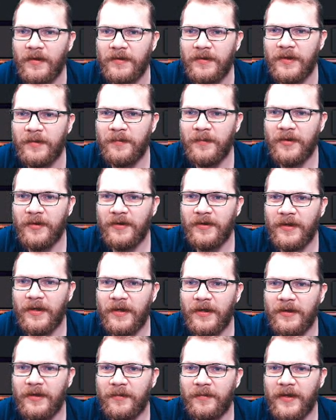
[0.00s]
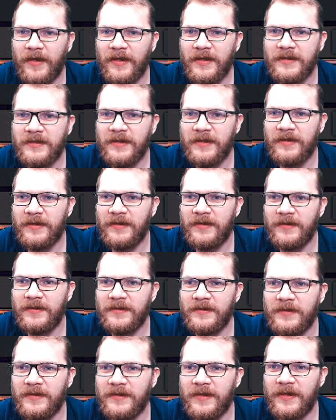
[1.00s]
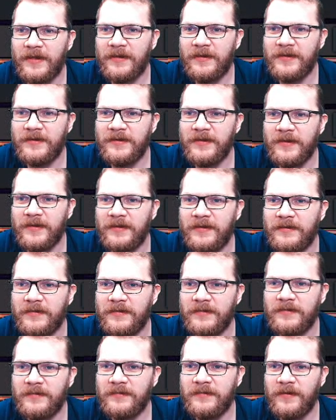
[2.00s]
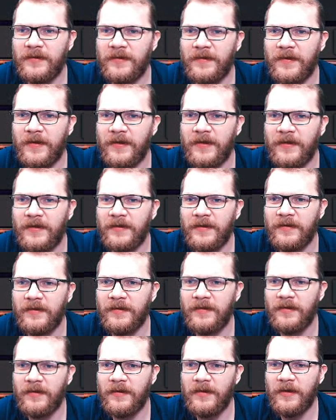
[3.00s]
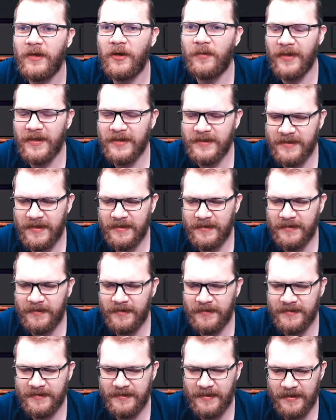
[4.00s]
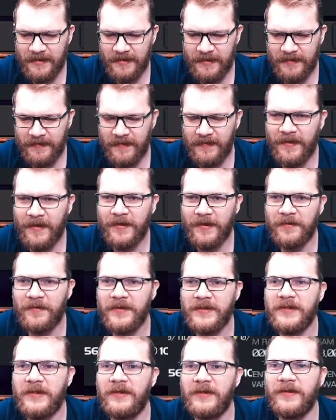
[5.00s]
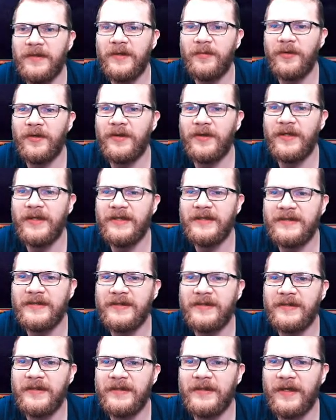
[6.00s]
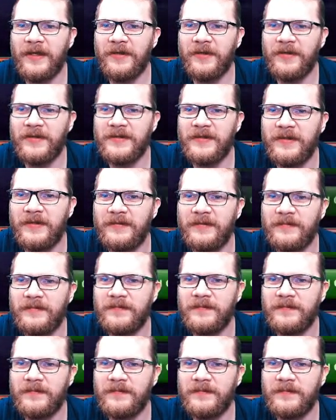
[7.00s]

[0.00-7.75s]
Nimrod and Omega Sentinel is a tech crystal, I think. Omega Sentinel is not in the tech crystal, Nimrod is in the tech crystal.